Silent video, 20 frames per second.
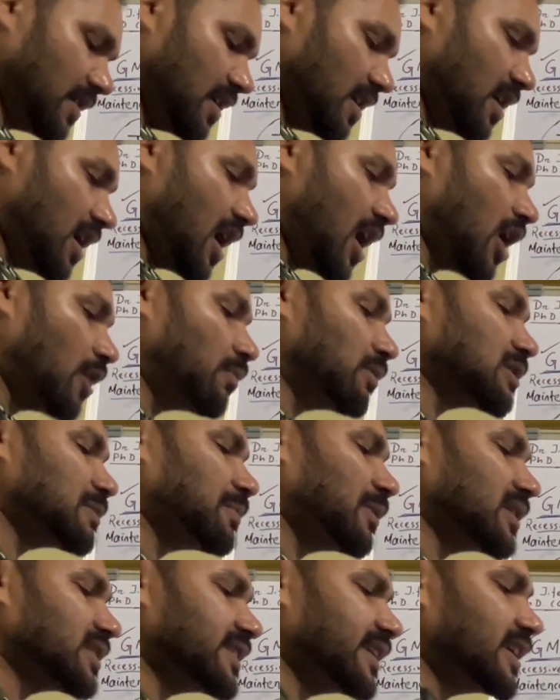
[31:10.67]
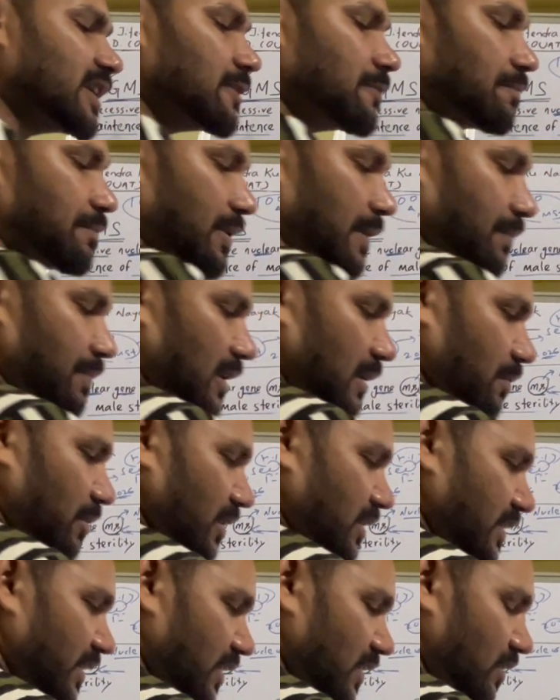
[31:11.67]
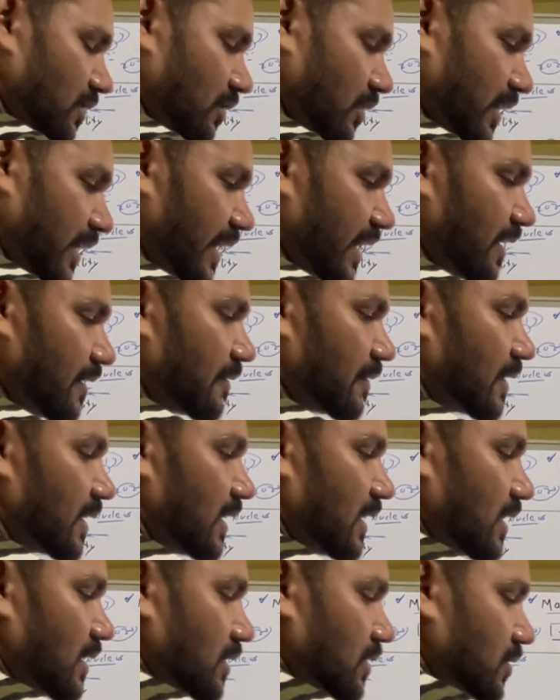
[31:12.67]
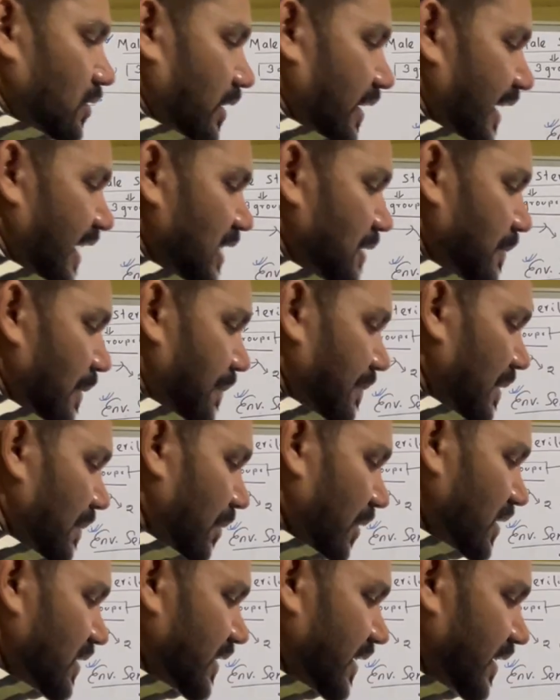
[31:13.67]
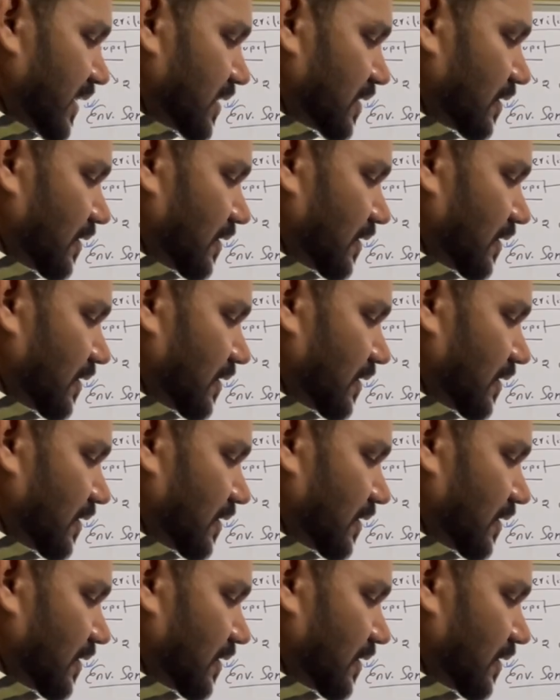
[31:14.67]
How much percent? 50%. Okay. So rest 50%